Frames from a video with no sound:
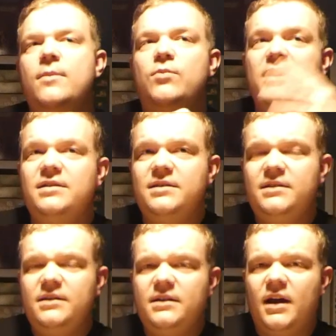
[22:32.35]
brings
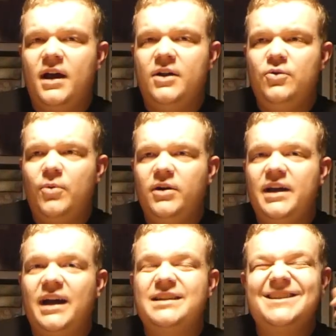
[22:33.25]
in new bird
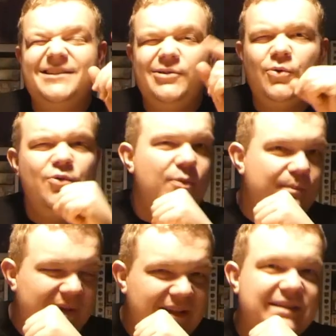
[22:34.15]
cards, no new
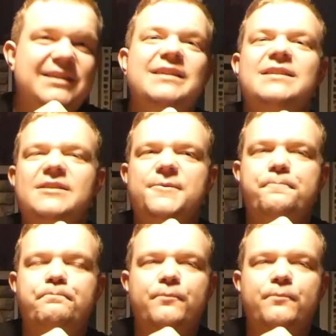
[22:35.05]
abilities.